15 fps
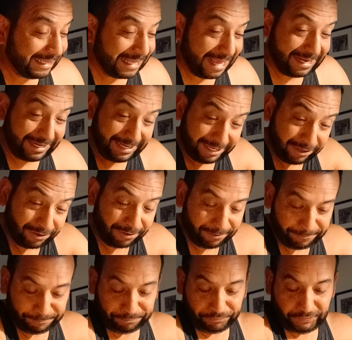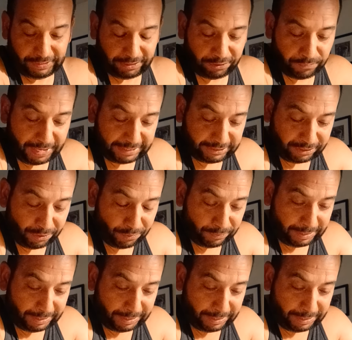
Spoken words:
that here in New Mexico.